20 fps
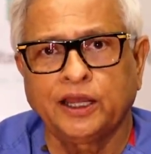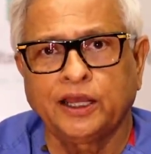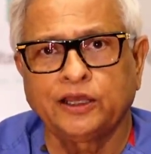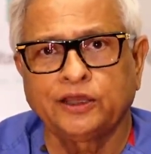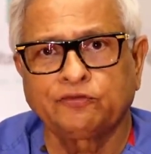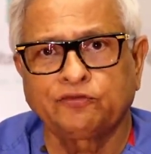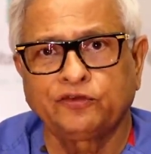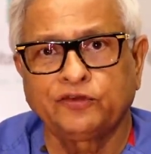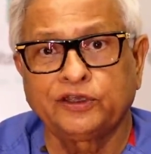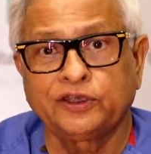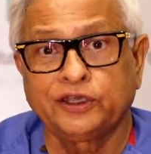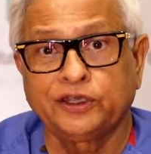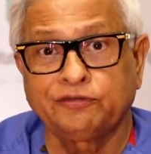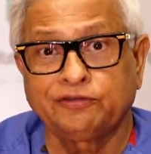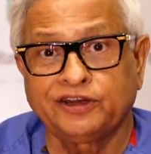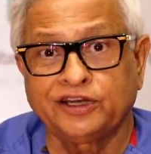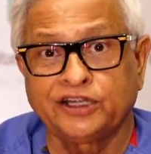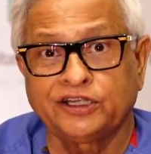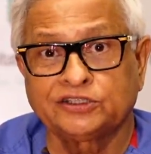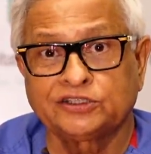If
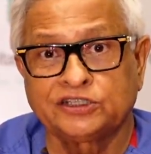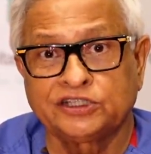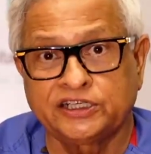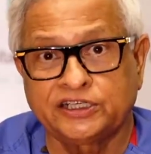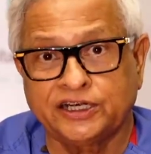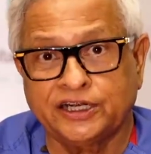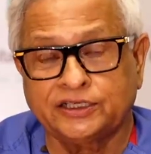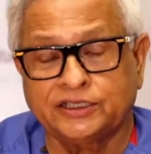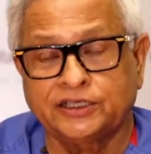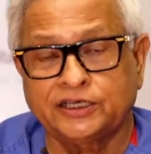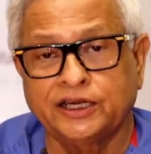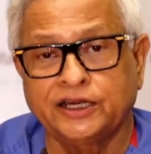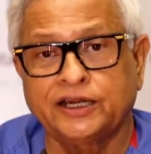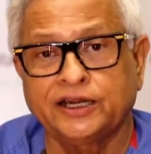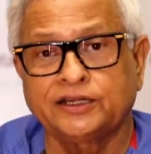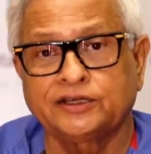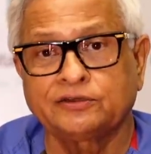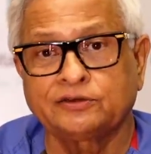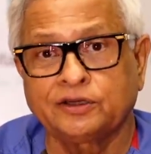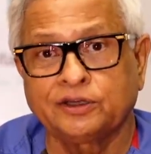it is detected
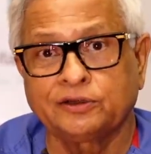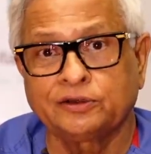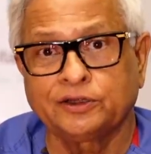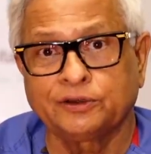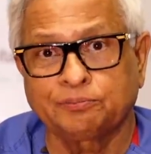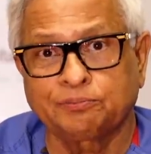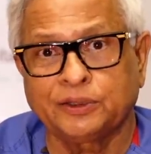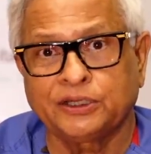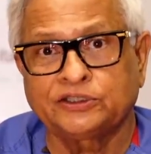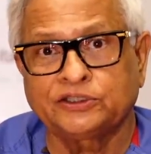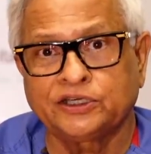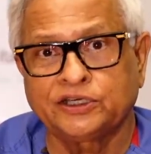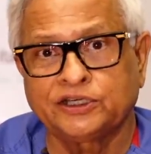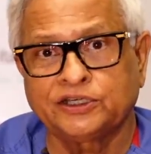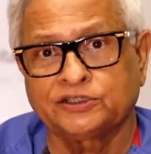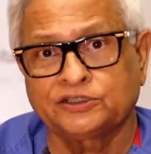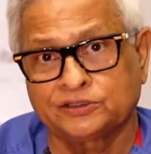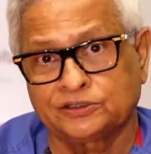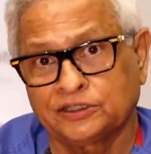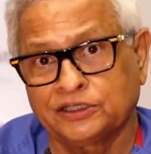and a patient
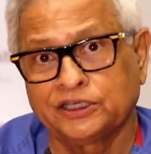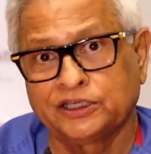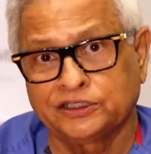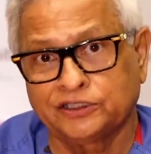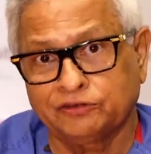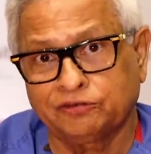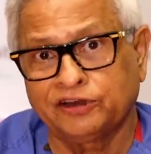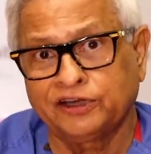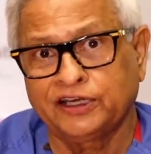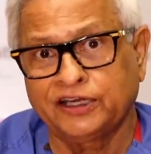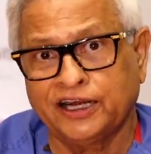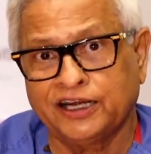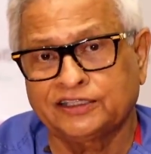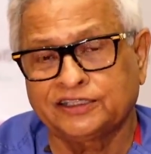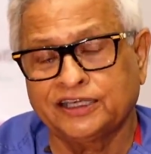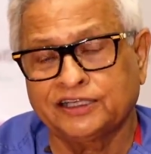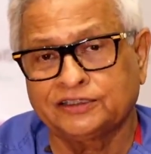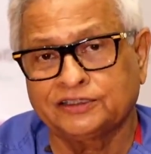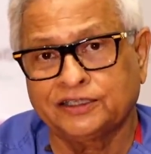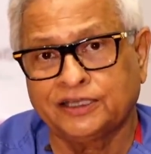is intervened at
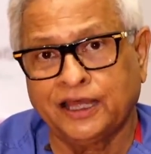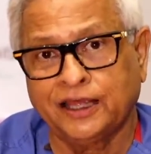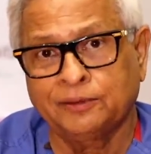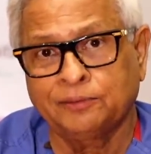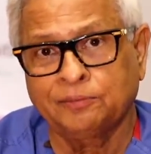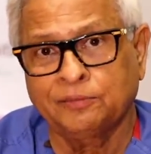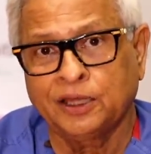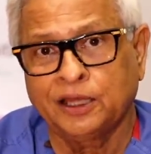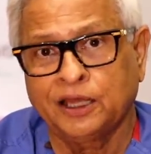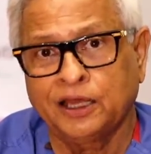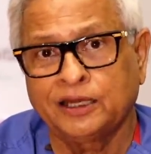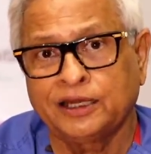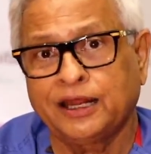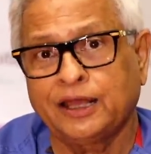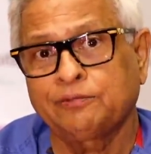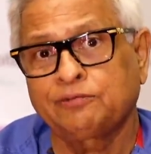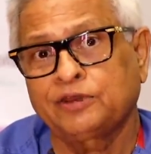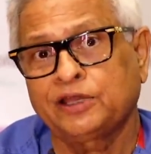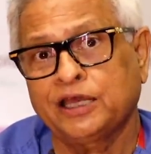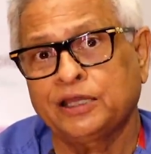that time,
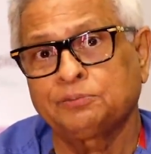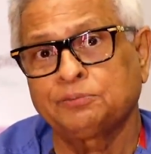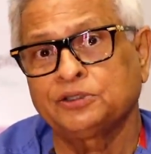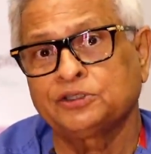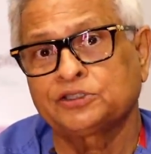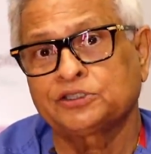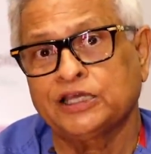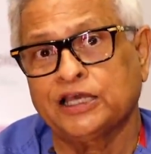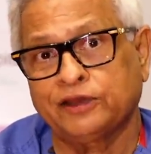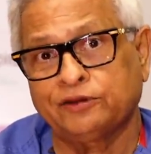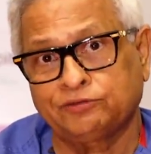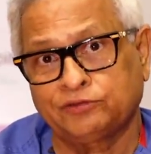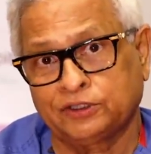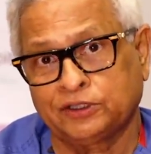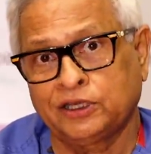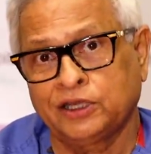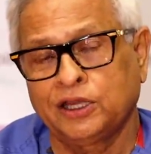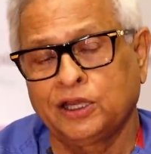life can be saved.